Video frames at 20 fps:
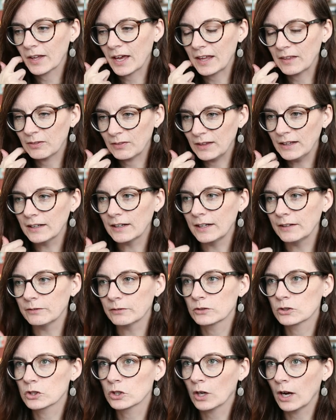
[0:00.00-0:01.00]
I think
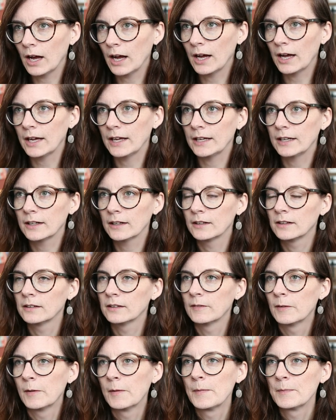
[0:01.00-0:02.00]
I've tried,
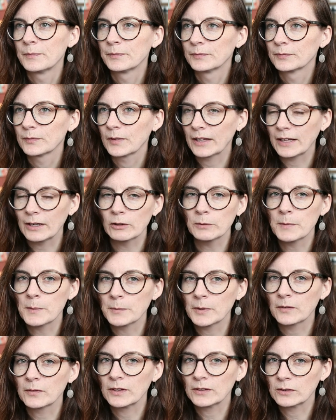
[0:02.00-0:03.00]
I can't
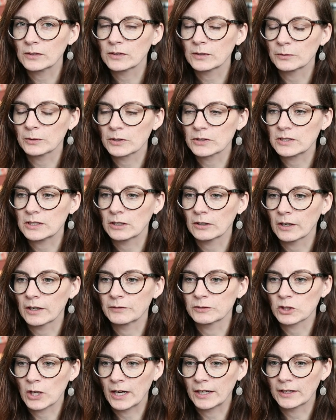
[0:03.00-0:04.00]
remember if this is the first year
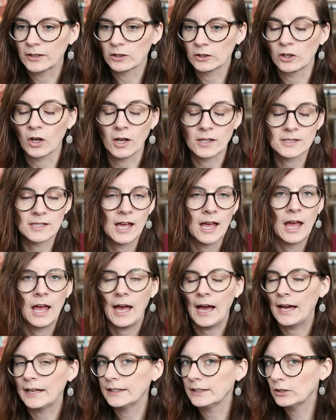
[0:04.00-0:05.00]
I've tried it or not.
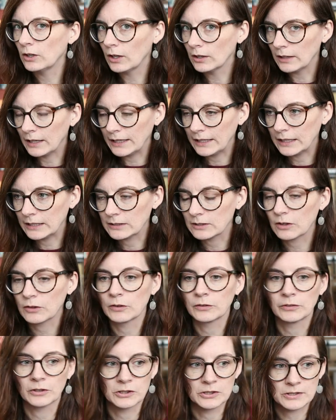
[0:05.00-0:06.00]
I did not like it
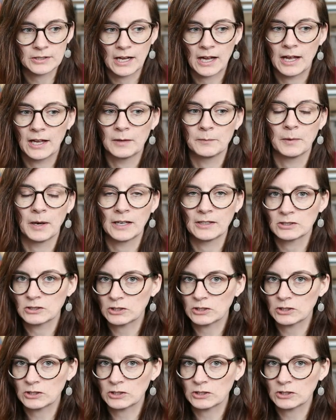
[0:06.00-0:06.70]
the first time I